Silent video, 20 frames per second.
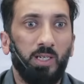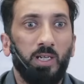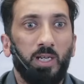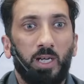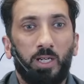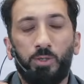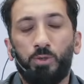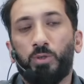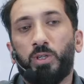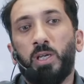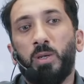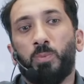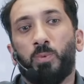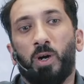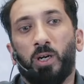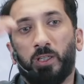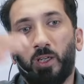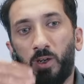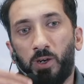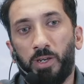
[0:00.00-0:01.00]
and you keep
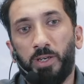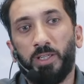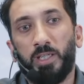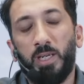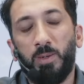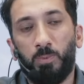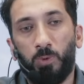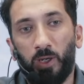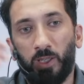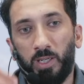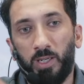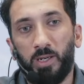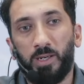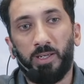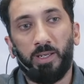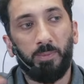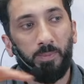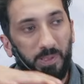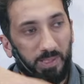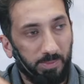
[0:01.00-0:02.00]
walking on it,
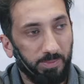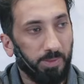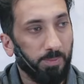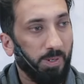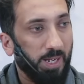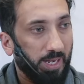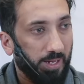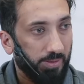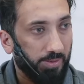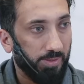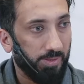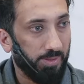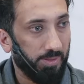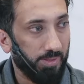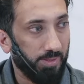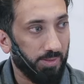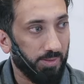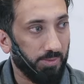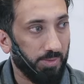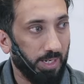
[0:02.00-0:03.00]
it becomes a path,
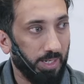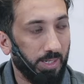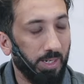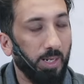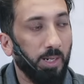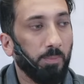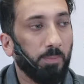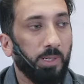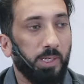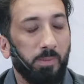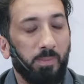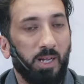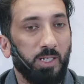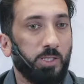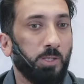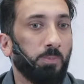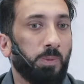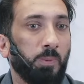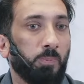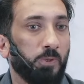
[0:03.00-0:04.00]
right? But imagine
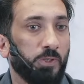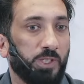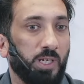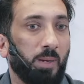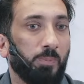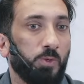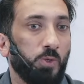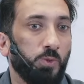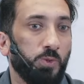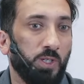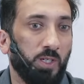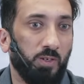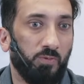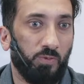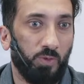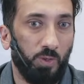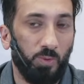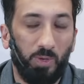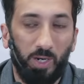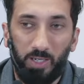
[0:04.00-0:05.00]
people stopped using it for
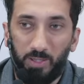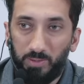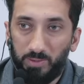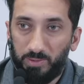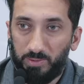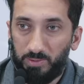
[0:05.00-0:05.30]
a while.